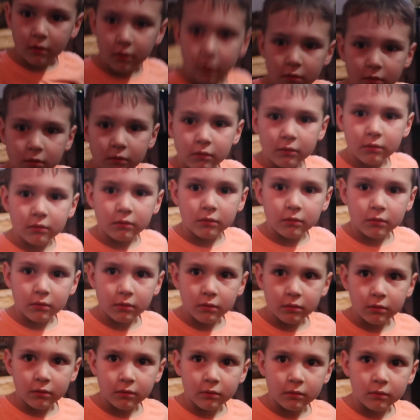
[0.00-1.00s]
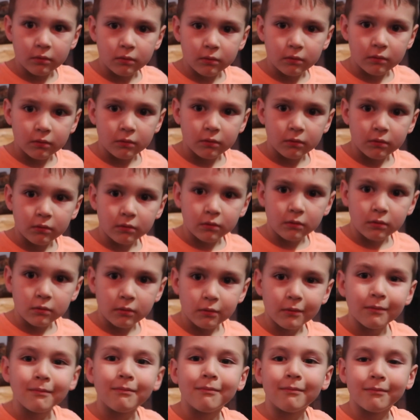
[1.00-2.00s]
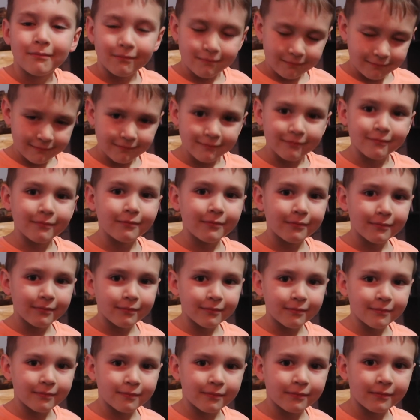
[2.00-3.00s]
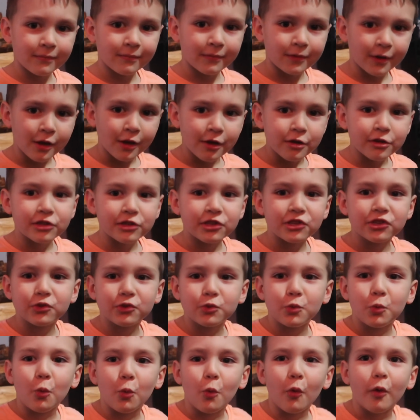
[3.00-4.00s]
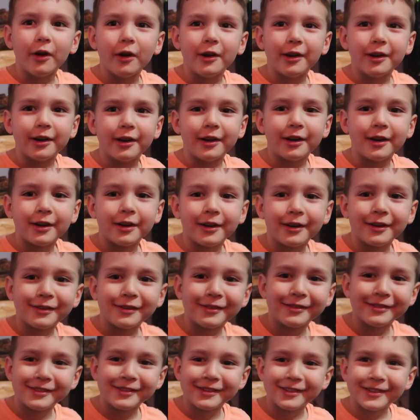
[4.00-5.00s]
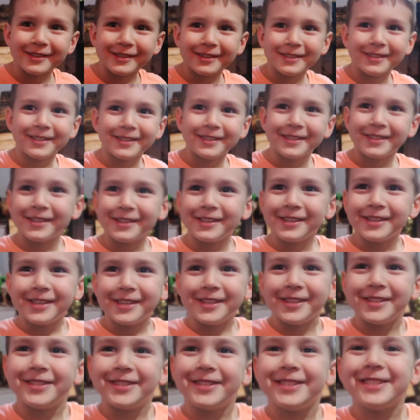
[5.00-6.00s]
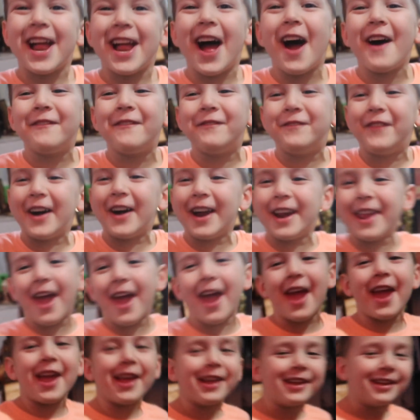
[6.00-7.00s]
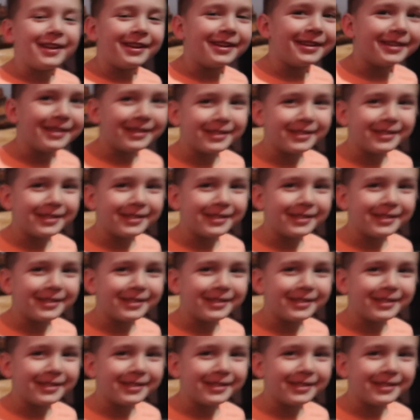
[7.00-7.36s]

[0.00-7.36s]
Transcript: but he was meaning squirrel. Say it again. Squirrel. It's not funny.